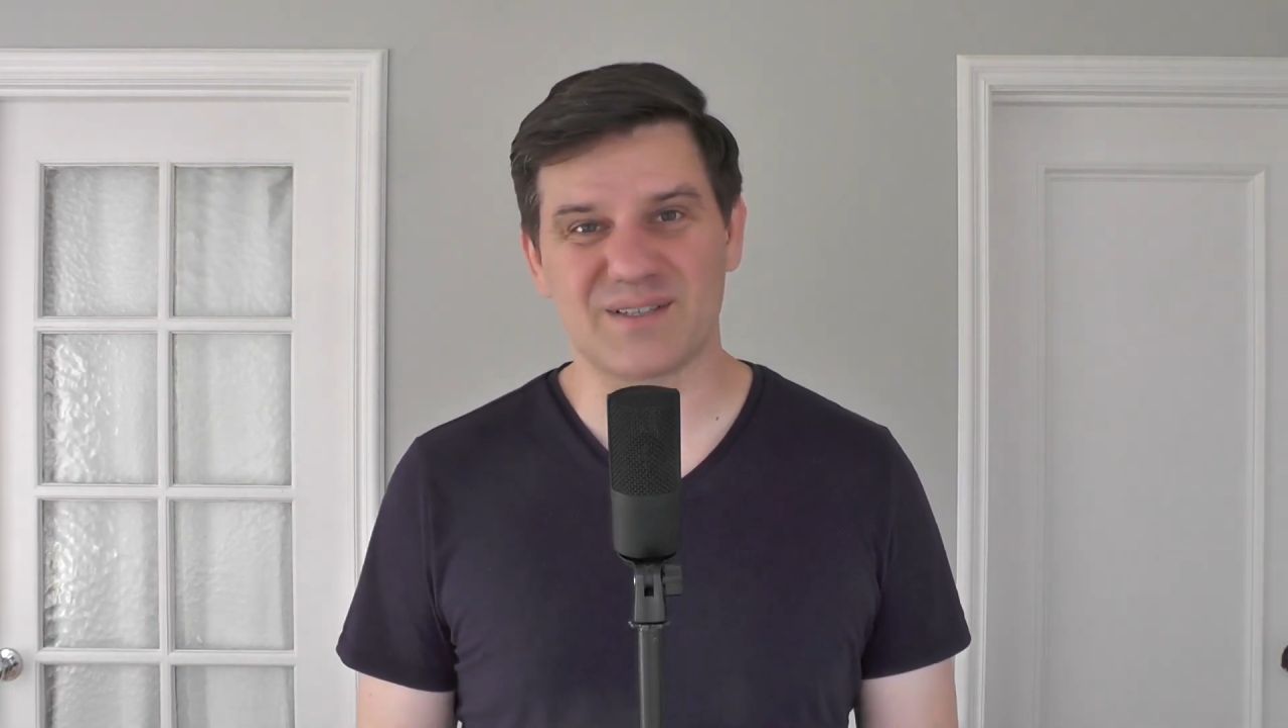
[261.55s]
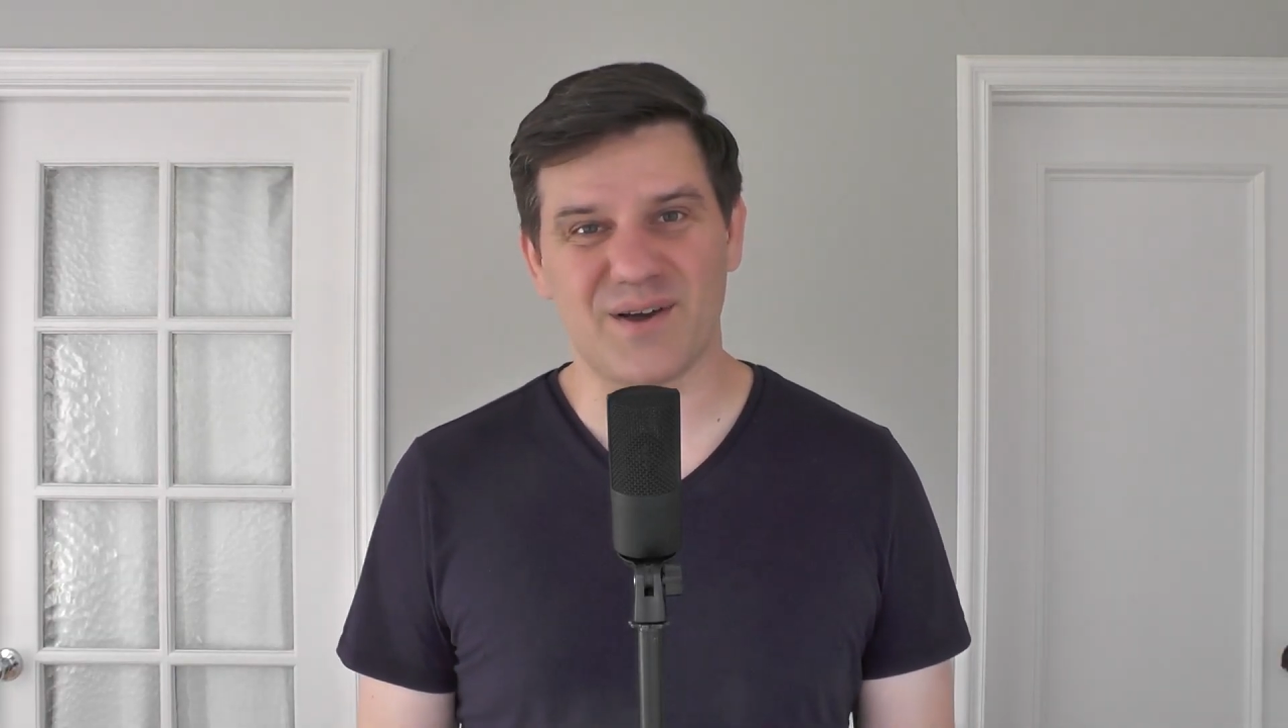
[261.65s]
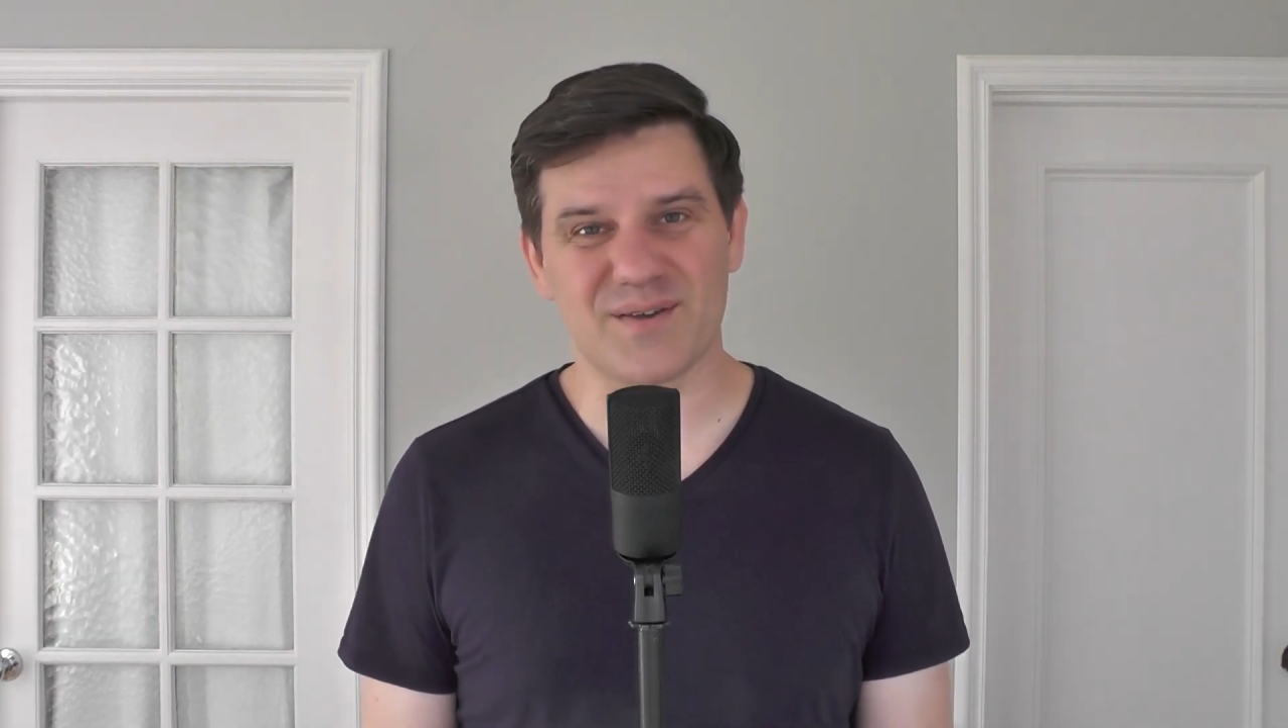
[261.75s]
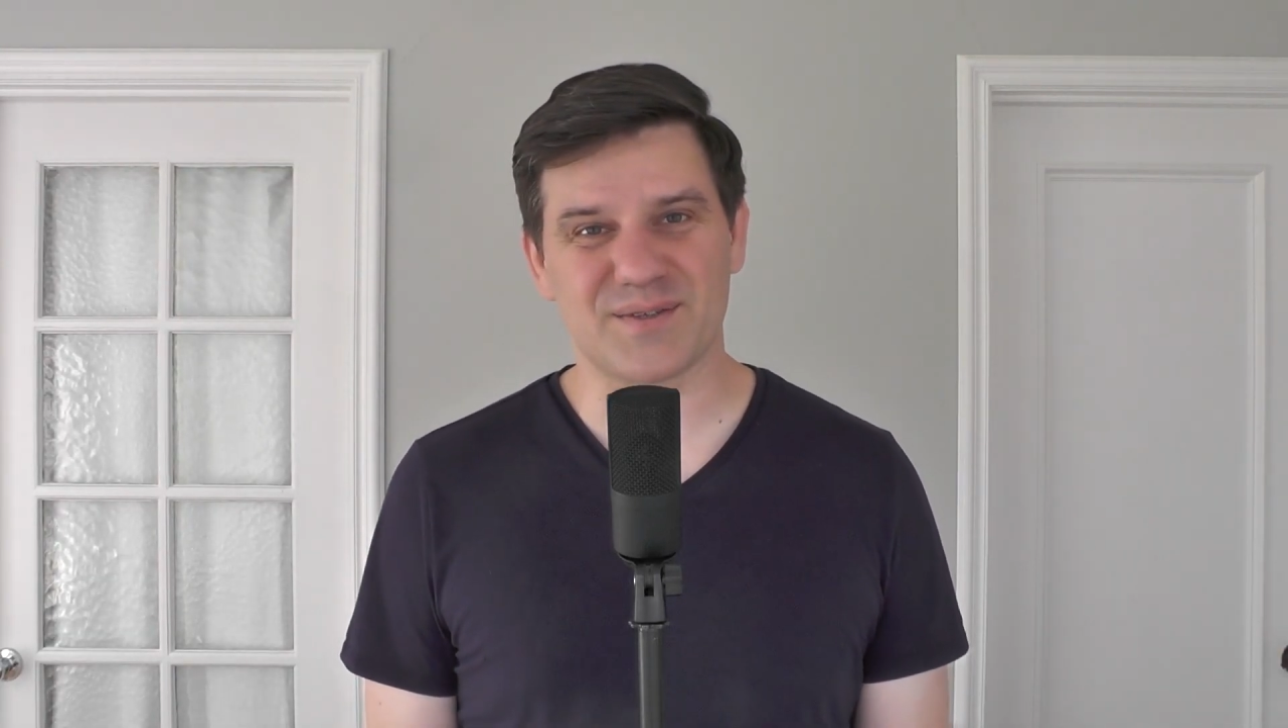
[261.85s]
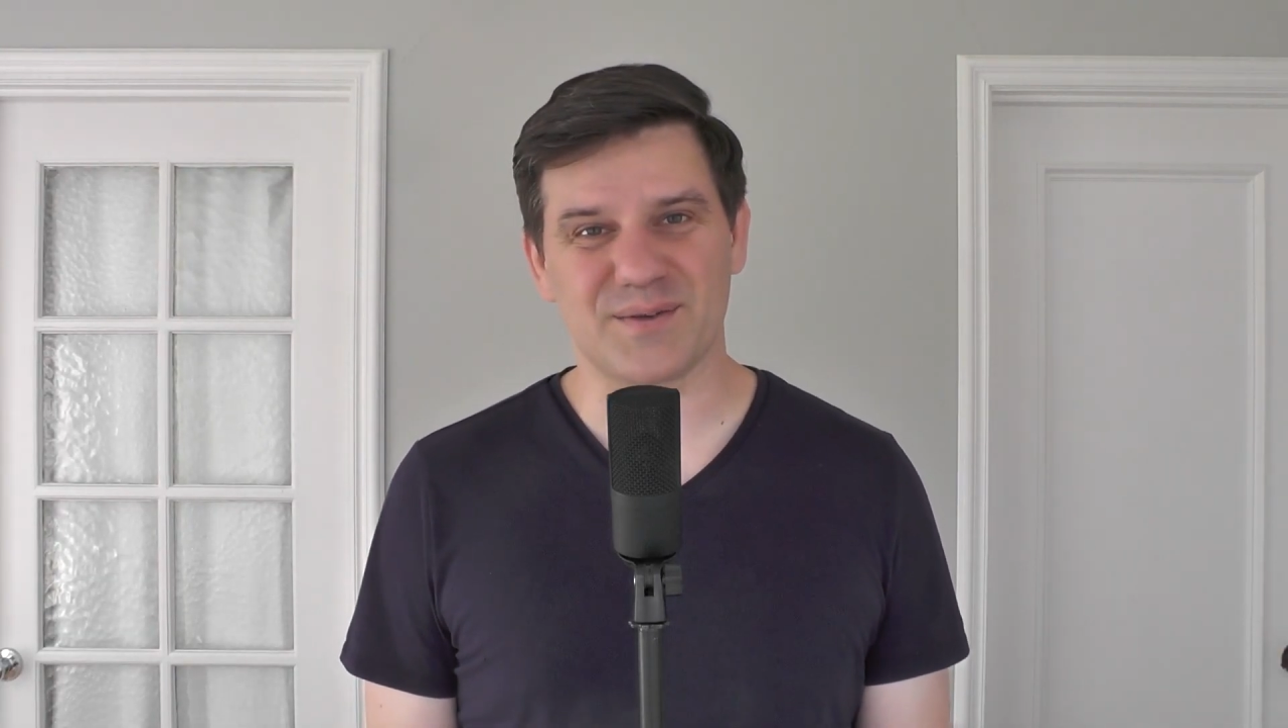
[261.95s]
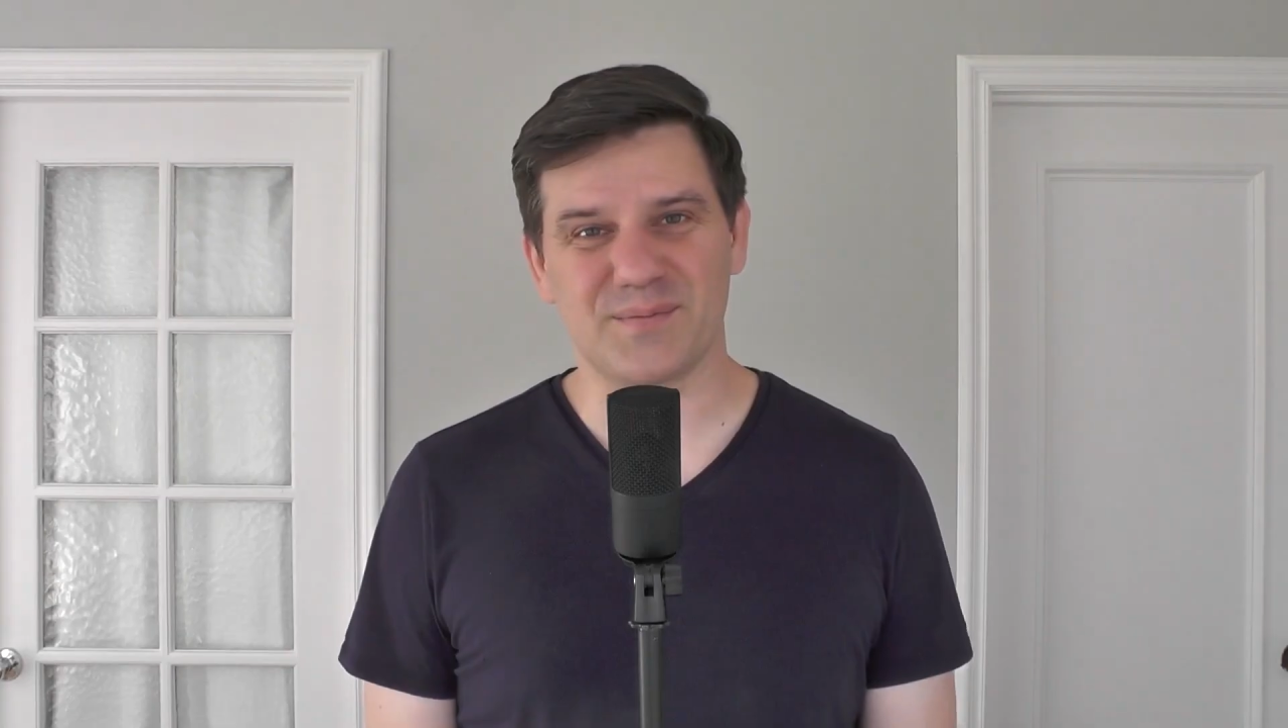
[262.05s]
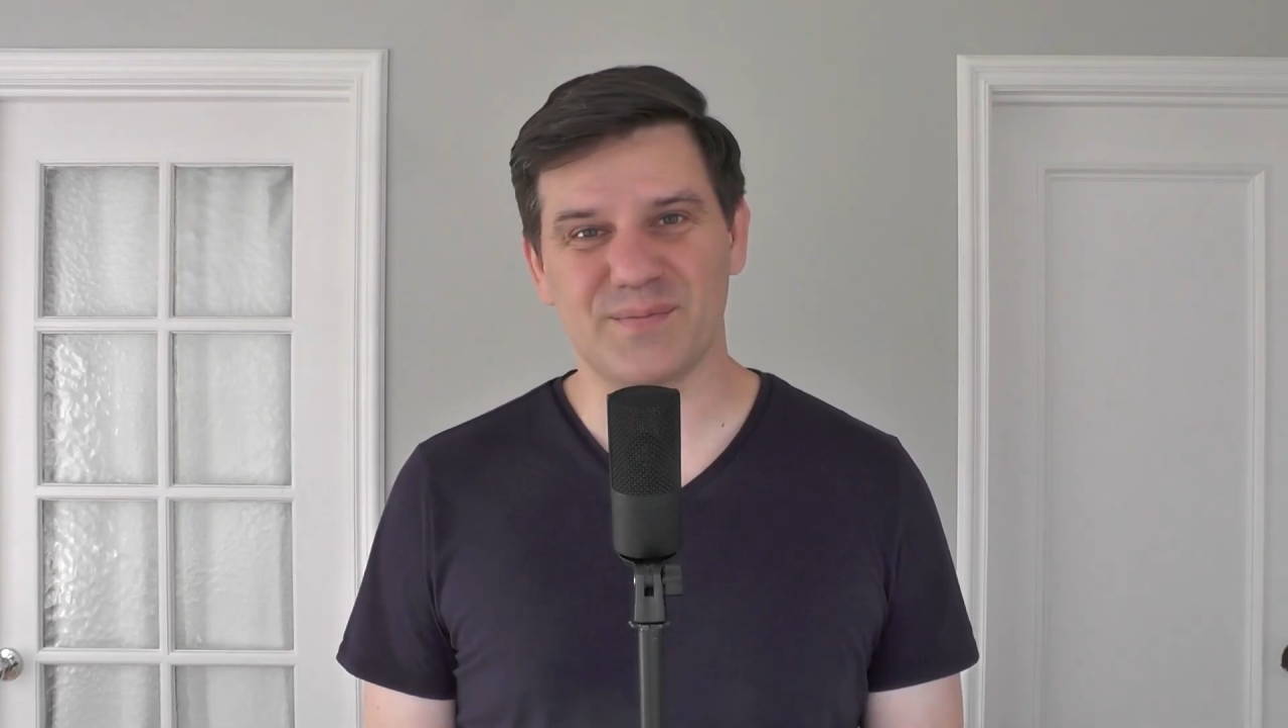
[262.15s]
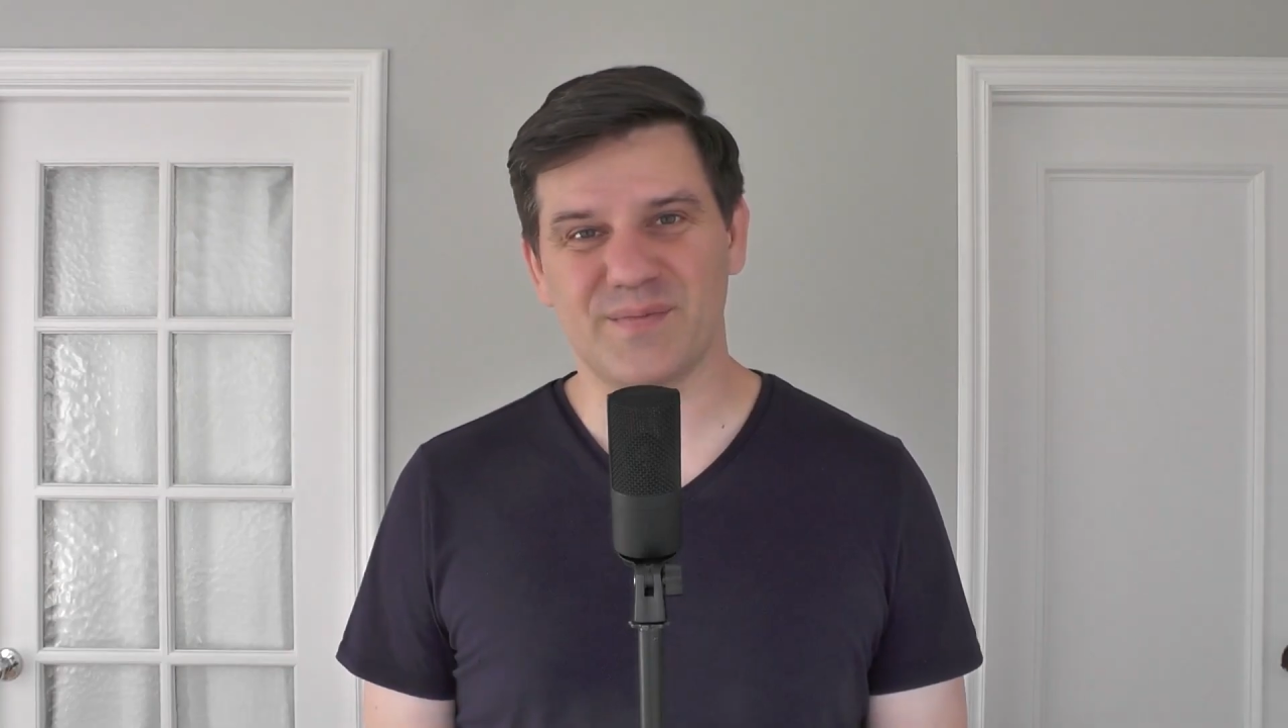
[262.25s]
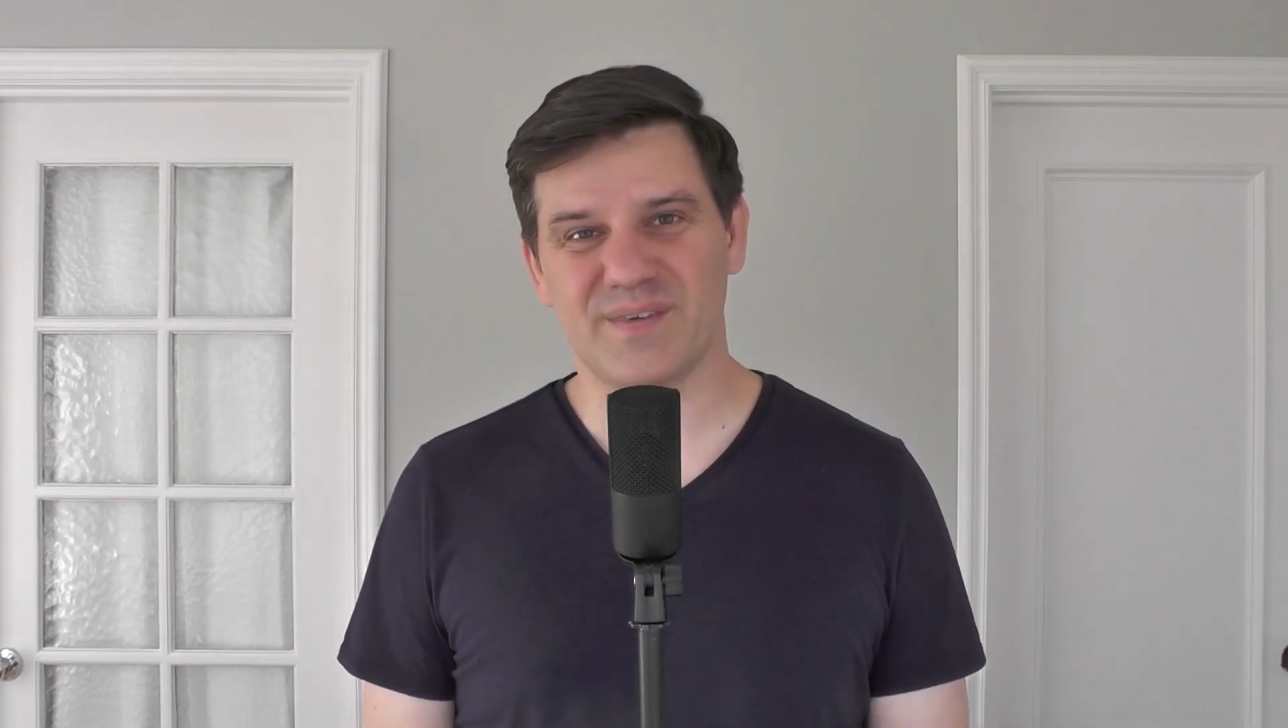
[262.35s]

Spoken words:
awesome.